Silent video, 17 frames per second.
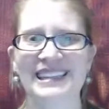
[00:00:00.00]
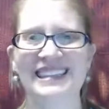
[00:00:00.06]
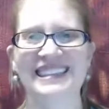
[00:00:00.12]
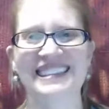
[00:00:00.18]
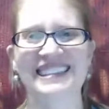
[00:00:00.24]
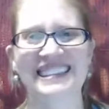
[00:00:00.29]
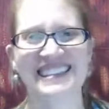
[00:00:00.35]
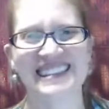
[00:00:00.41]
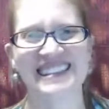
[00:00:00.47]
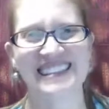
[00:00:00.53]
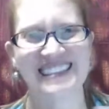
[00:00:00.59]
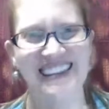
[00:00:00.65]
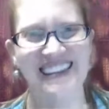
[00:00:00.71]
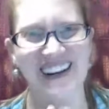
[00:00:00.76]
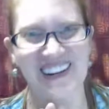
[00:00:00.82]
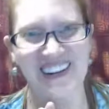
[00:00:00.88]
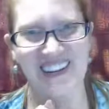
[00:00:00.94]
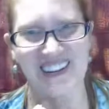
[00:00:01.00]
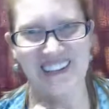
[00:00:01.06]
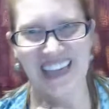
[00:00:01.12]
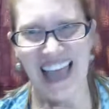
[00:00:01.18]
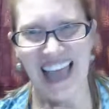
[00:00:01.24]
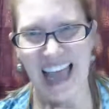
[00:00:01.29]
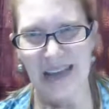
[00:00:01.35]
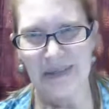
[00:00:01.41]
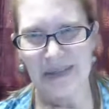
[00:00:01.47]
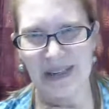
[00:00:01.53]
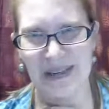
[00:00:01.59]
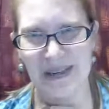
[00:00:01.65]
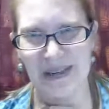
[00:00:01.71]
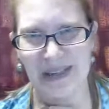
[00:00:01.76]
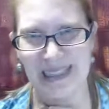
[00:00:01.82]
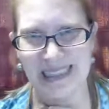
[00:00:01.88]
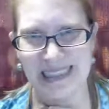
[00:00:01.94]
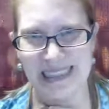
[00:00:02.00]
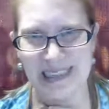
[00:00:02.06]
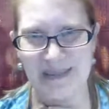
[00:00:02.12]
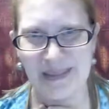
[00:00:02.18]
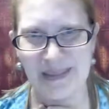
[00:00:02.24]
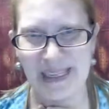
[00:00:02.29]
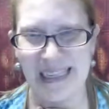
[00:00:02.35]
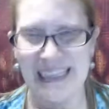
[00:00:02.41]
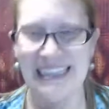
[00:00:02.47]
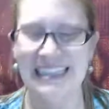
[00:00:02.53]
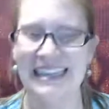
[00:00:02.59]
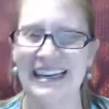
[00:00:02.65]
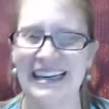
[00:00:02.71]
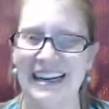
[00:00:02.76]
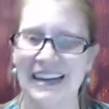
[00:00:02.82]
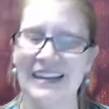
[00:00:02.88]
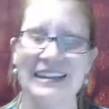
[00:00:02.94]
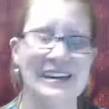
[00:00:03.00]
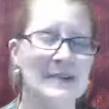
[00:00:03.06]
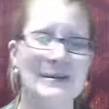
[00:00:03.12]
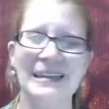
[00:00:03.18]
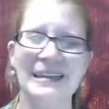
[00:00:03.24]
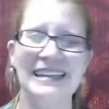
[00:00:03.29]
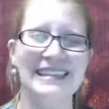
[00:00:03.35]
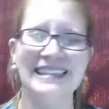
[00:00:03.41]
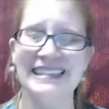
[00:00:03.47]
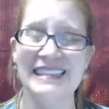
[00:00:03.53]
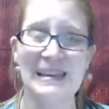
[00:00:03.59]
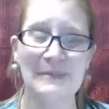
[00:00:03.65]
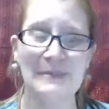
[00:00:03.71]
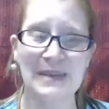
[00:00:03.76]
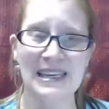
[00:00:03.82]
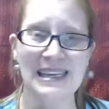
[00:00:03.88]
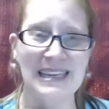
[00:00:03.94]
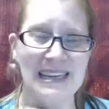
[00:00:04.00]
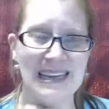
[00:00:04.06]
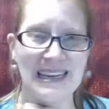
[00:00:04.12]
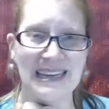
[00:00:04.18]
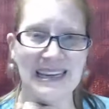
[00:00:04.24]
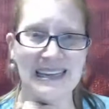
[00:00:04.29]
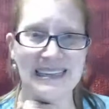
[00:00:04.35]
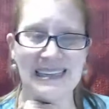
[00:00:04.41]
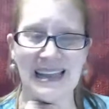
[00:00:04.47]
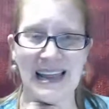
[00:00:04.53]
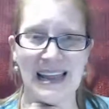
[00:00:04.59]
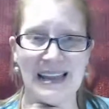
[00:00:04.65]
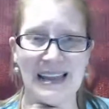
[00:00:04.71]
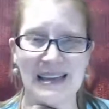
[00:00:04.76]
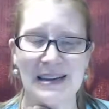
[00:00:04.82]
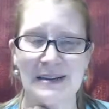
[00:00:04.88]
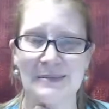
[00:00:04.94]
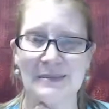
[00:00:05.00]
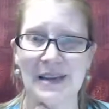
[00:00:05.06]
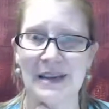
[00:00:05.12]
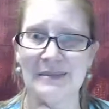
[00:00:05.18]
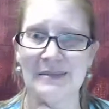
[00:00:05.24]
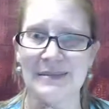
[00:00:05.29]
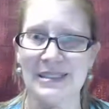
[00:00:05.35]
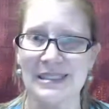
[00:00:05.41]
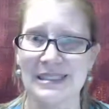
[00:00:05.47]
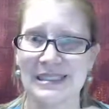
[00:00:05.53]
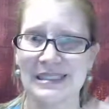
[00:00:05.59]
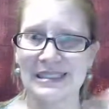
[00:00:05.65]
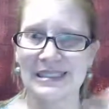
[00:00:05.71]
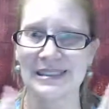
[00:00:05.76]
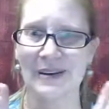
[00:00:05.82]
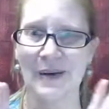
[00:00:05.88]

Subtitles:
so happy you could see me or come in and see me, and I'm just so